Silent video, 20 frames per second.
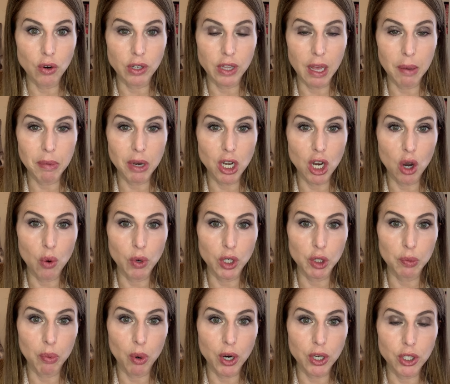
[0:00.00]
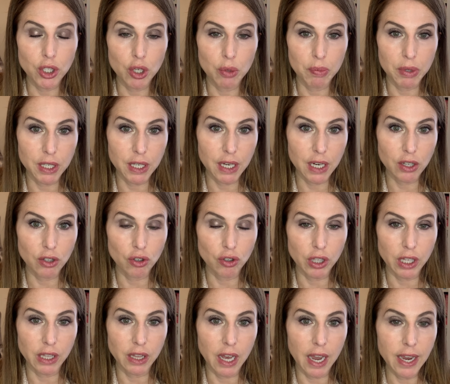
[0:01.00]
or let me know which points you
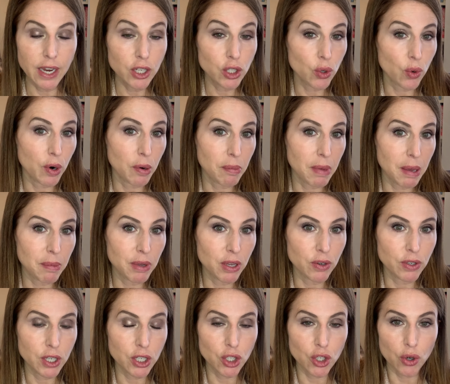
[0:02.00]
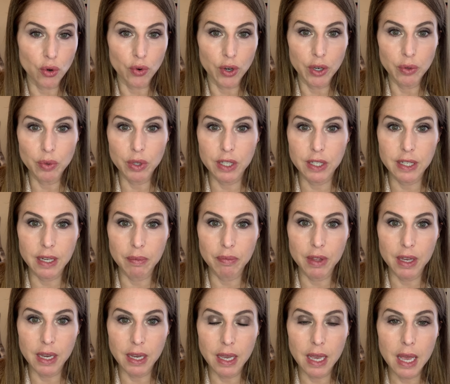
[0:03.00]
particularly liked, or maybe you disagreed with
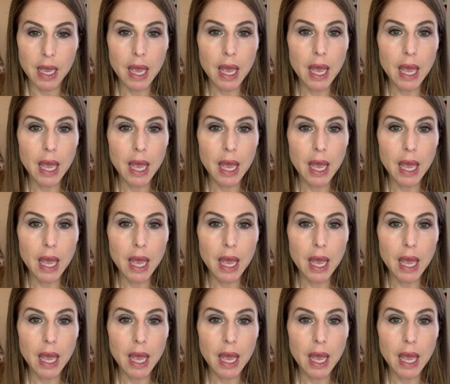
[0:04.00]
something.